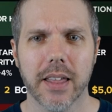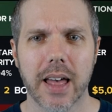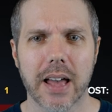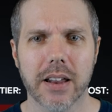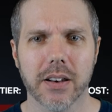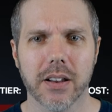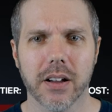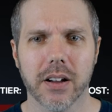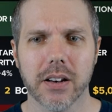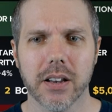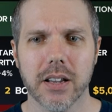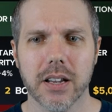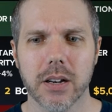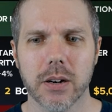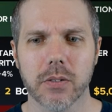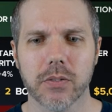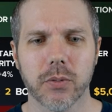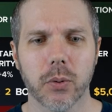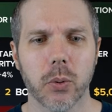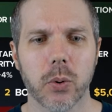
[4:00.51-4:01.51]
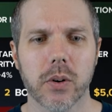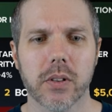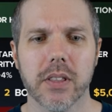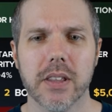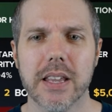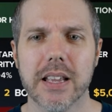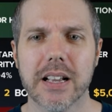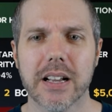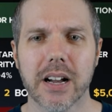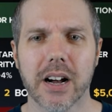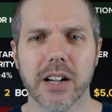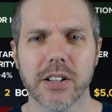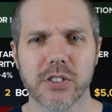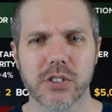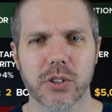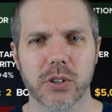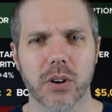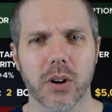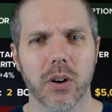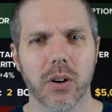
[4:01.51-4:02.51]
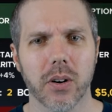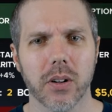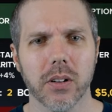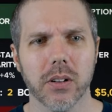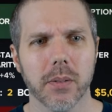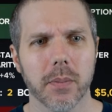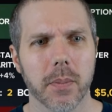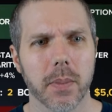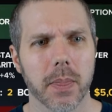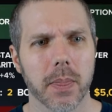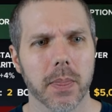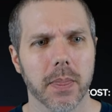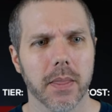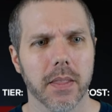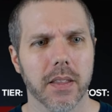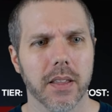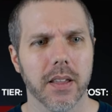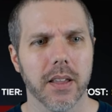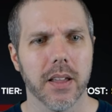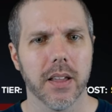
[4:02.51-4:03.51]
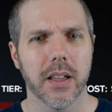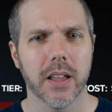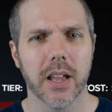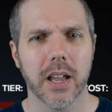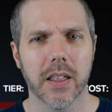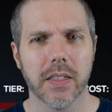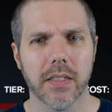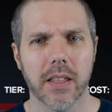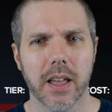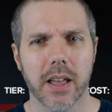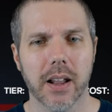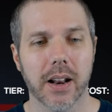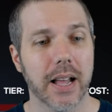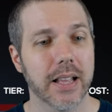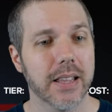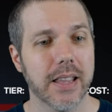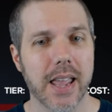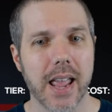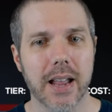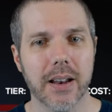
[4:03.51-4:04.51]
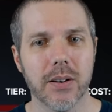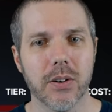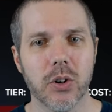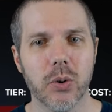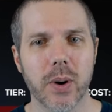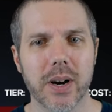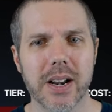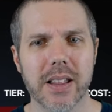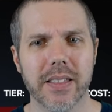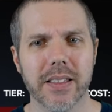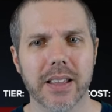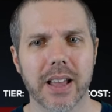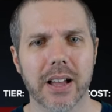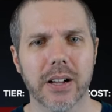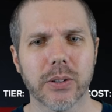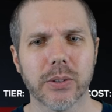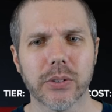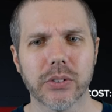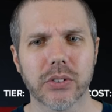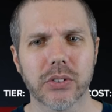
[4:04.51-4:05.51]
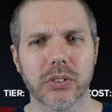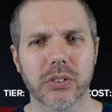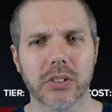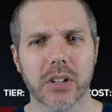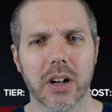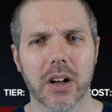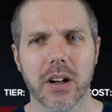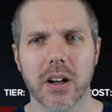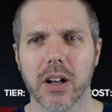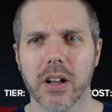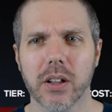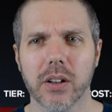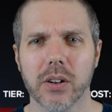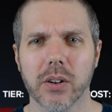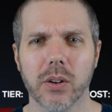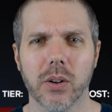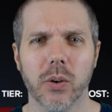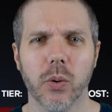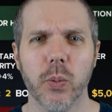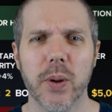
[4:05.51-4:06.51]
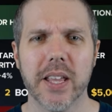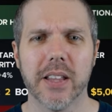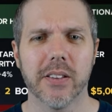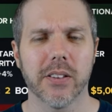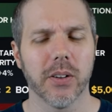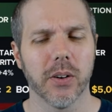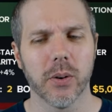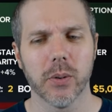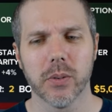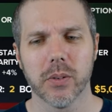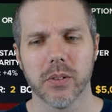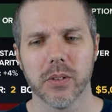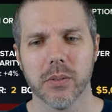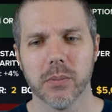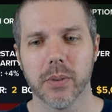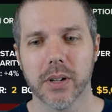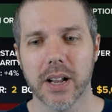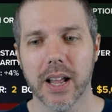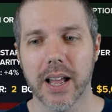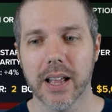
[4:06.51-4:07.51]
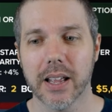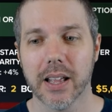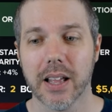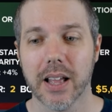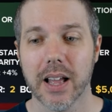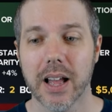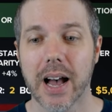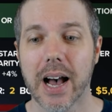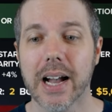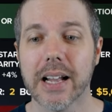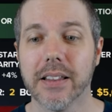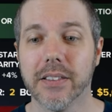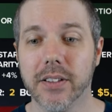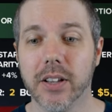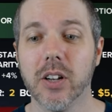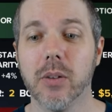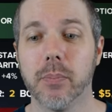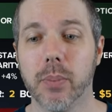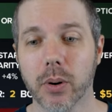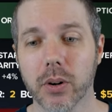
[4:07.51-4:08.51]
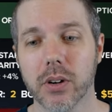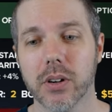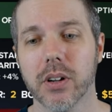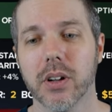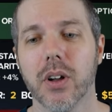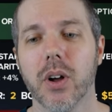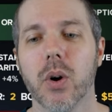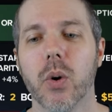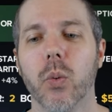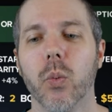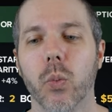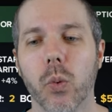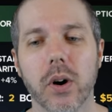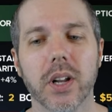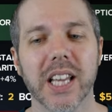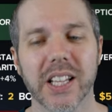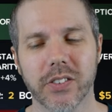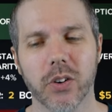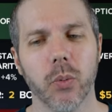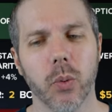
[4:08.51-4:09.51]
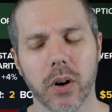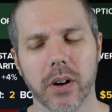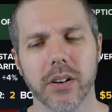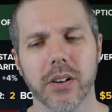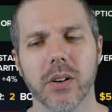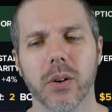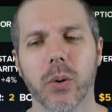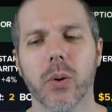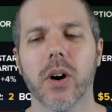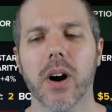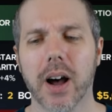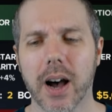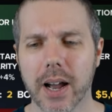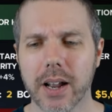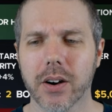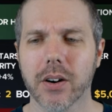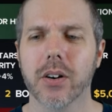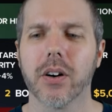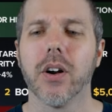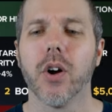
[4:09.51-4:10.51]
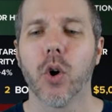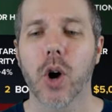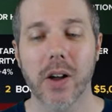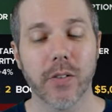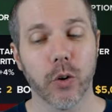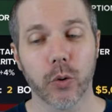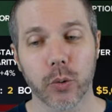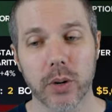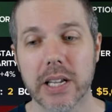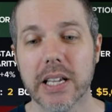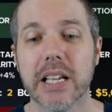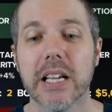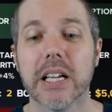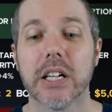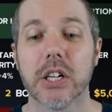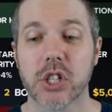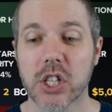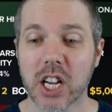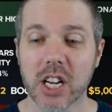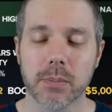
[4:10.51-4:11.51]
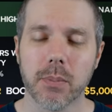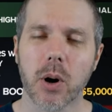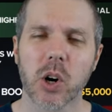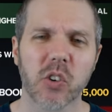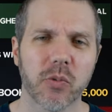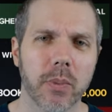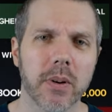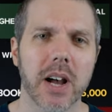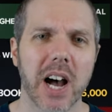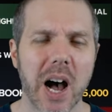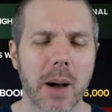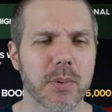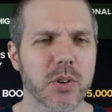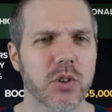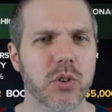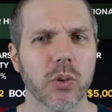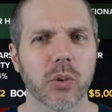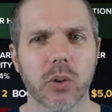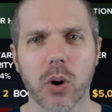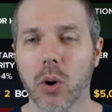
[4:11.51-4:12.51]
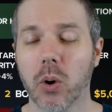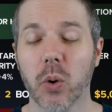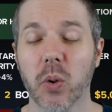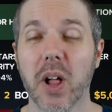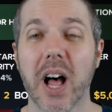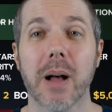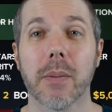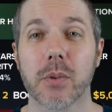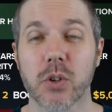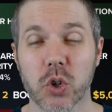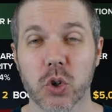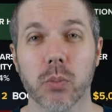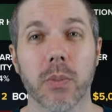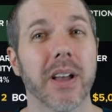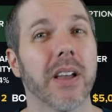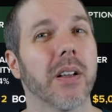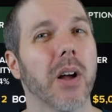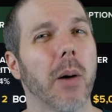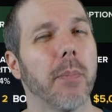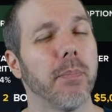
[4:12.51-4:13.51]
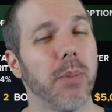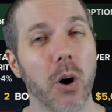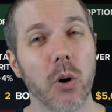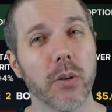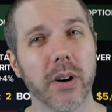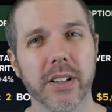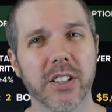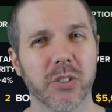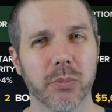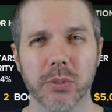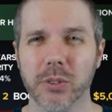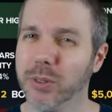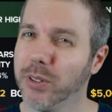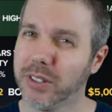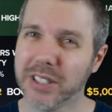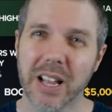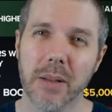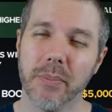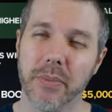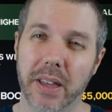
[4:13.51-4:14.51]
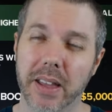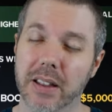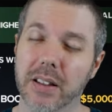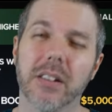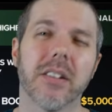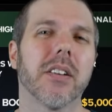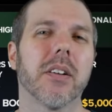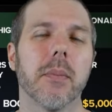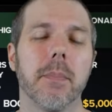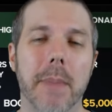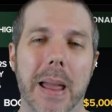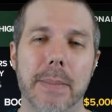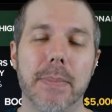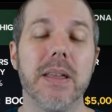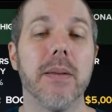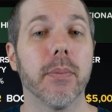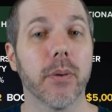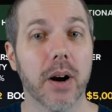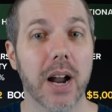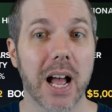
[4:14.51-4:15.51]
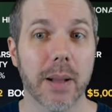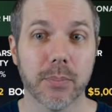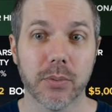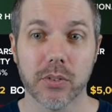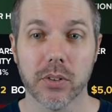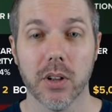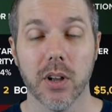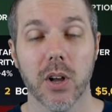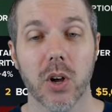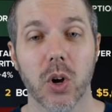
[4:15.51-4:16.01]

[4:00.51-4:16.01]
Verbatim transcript: that done here for the concert hall. And then I can't do anything else on week two. But hey, I did book one level one or higher rivalry checkmark for my optional goal. I'm sure my opponents will do the same thing. Maybe, perhaps.